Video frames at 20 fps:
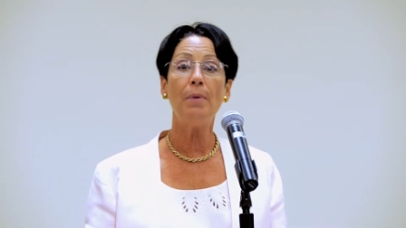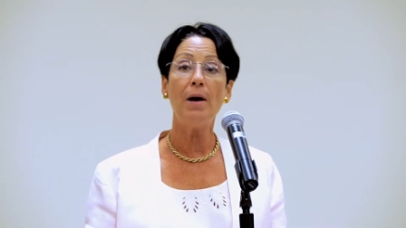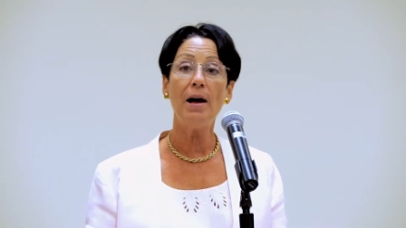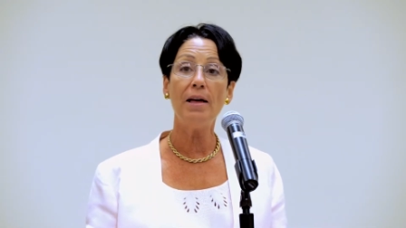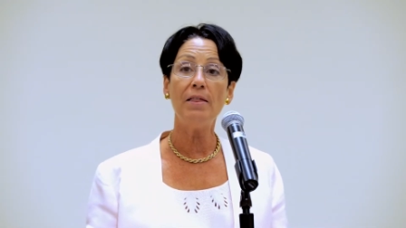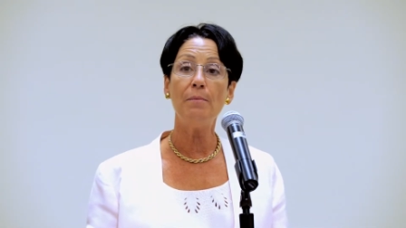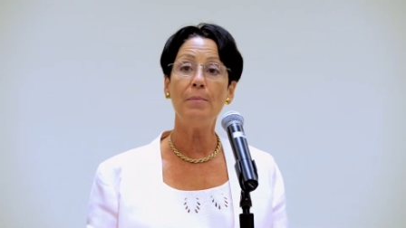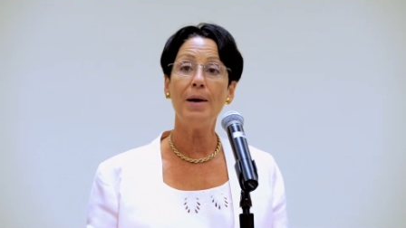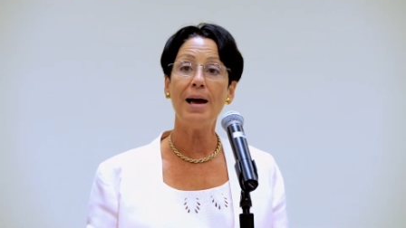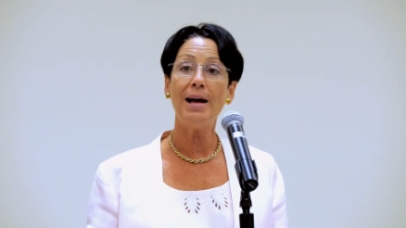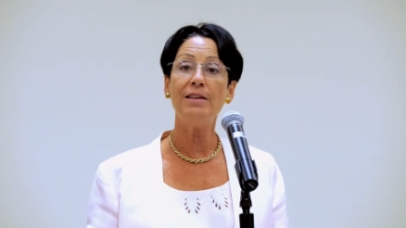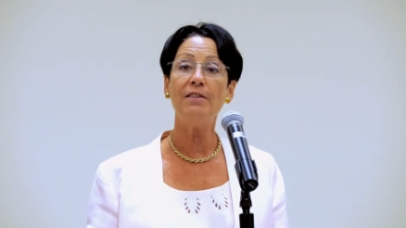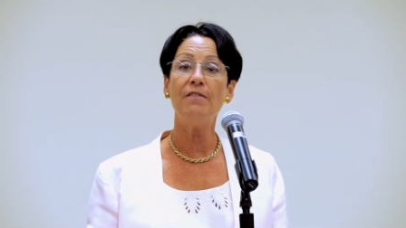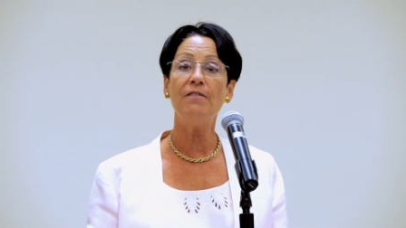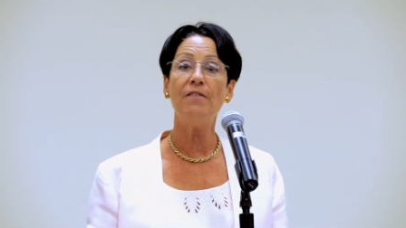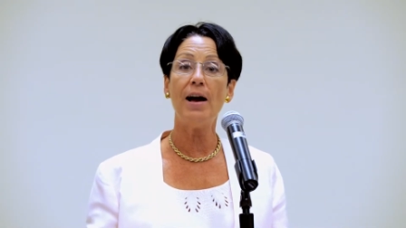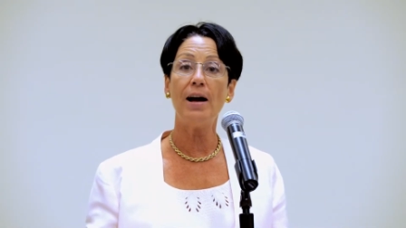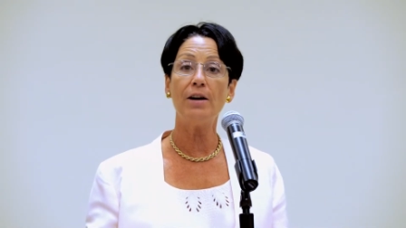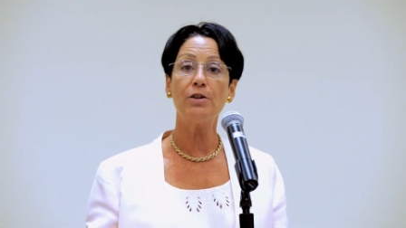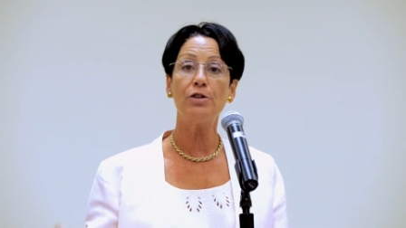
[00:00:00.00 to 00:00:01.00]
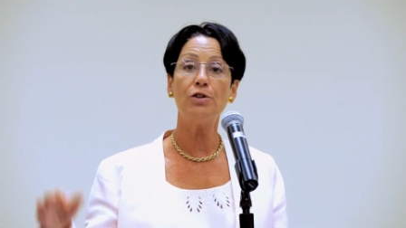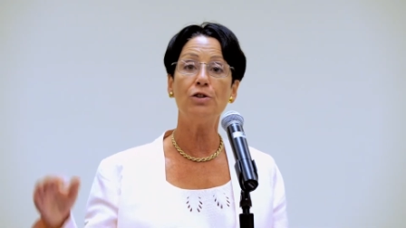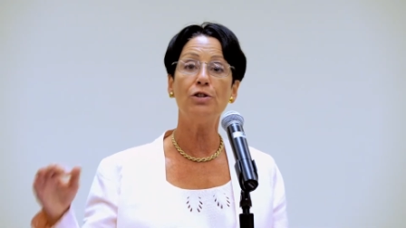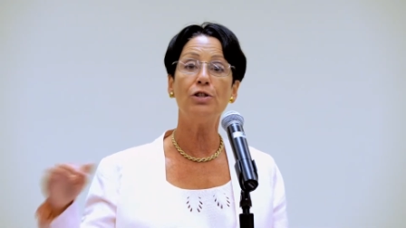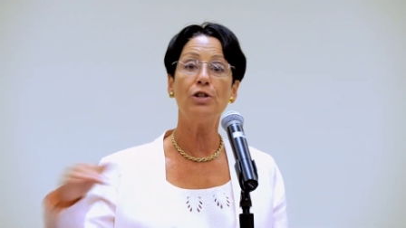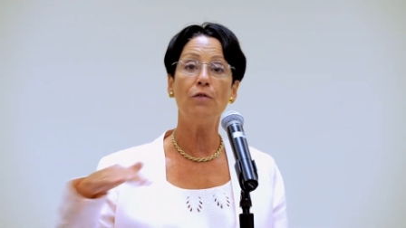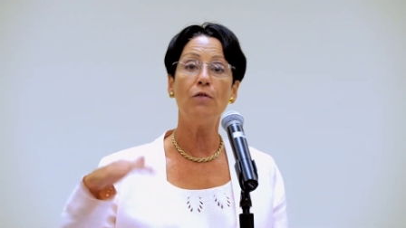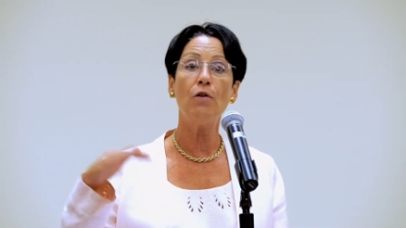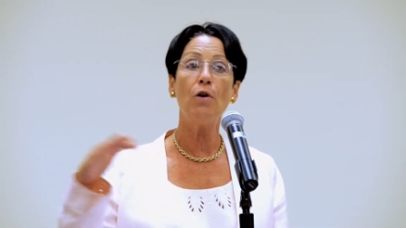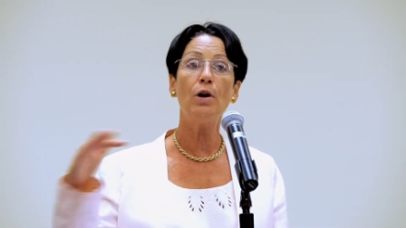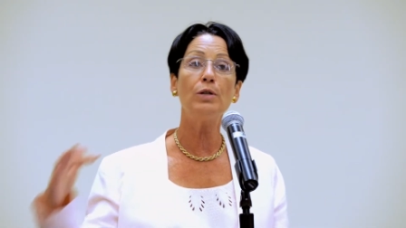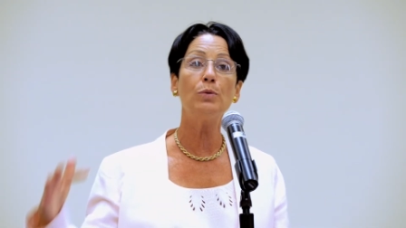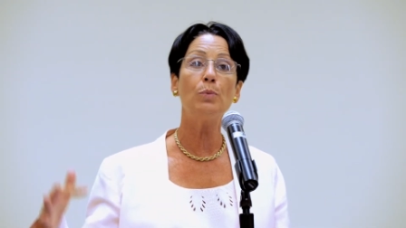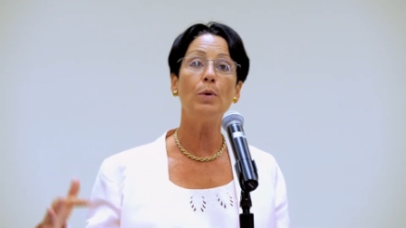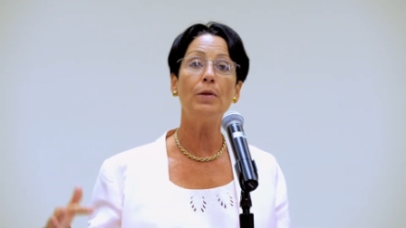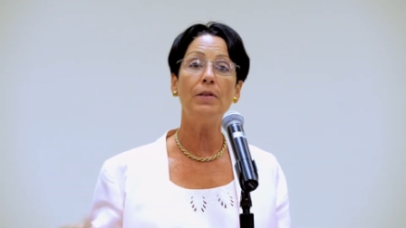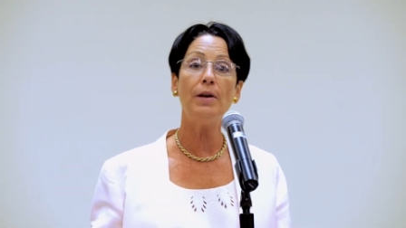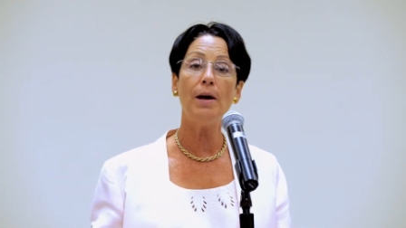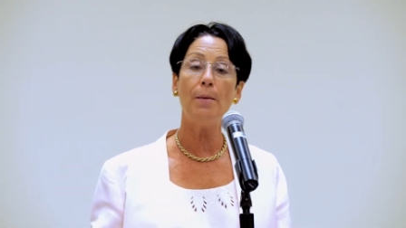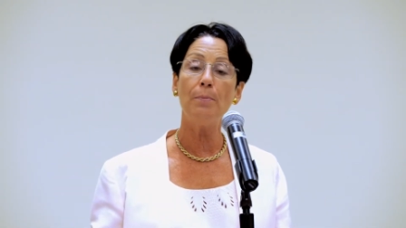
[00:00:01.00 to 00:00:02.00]
by the manufacturers so far as
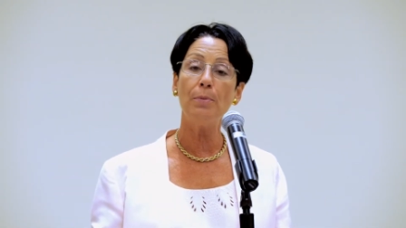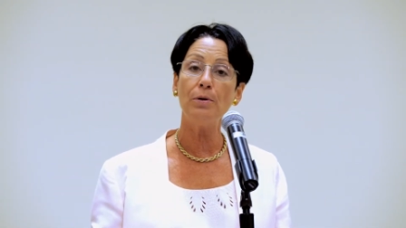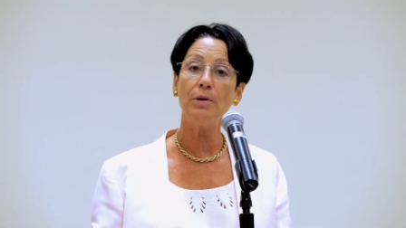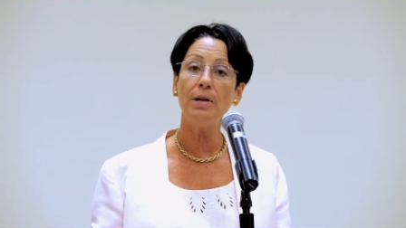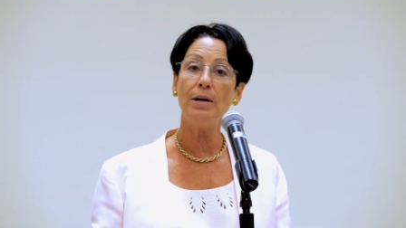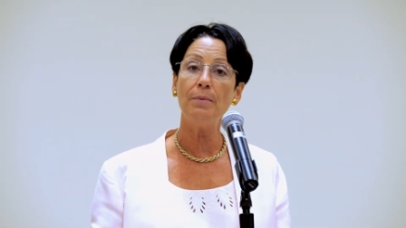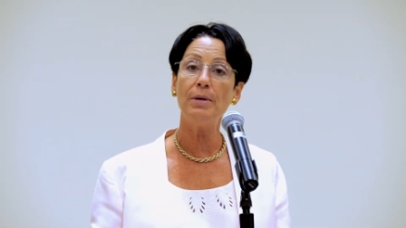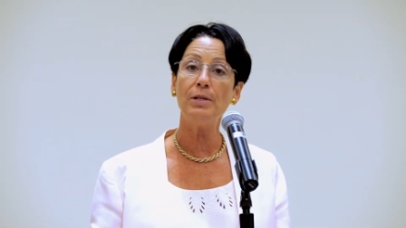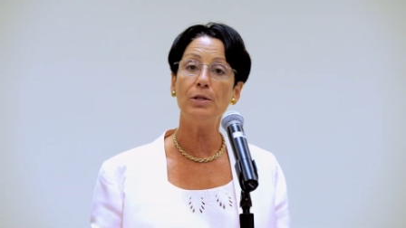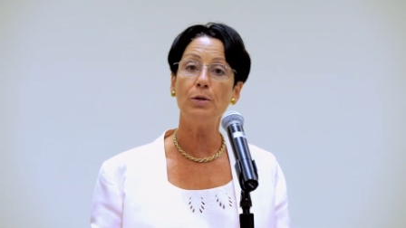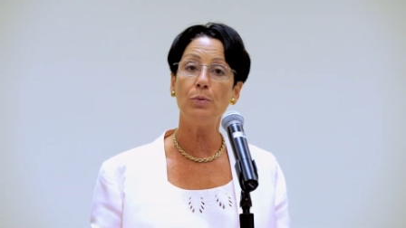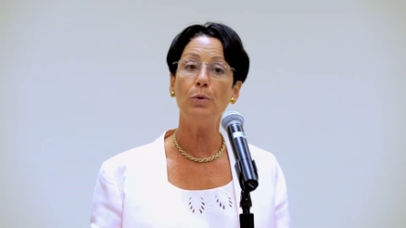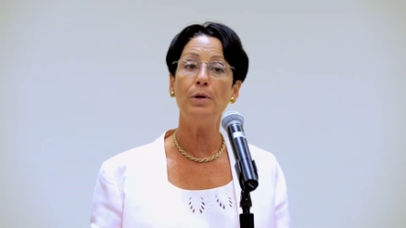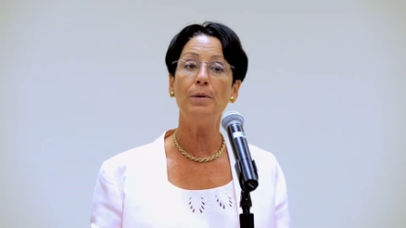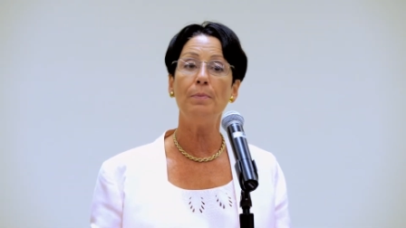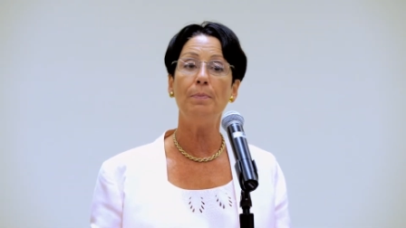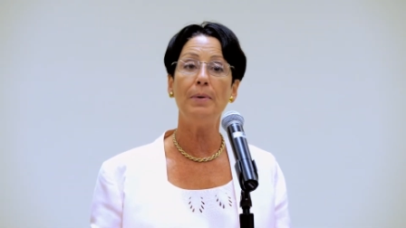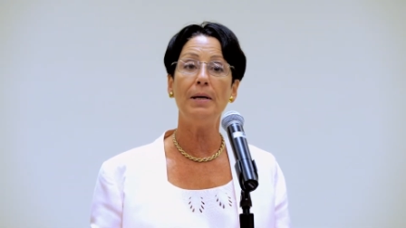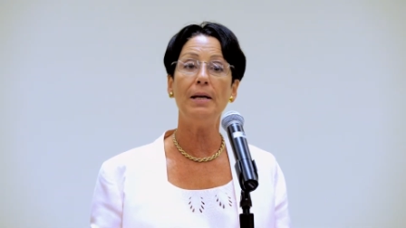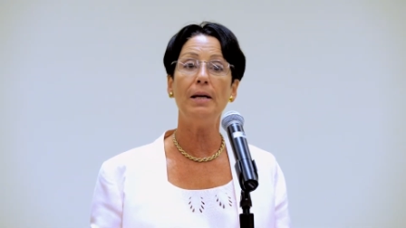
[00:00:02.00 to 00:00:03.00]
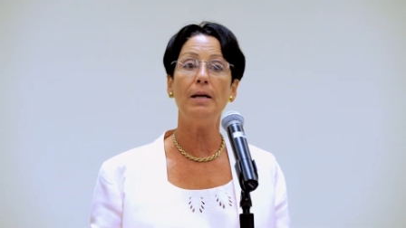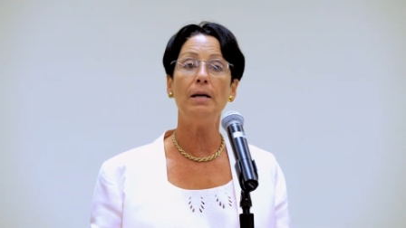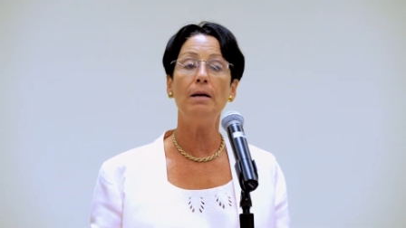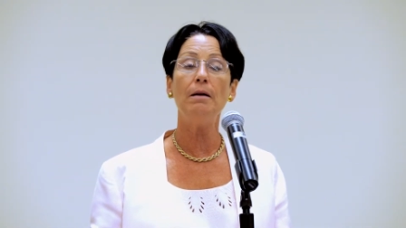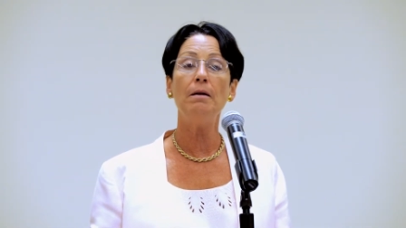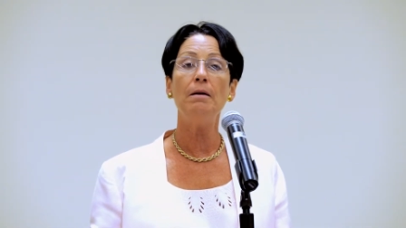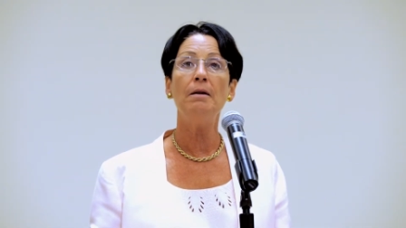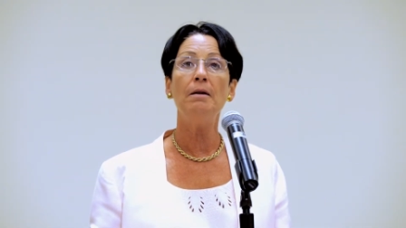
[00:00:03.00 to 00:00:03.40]
what the upper limits would be.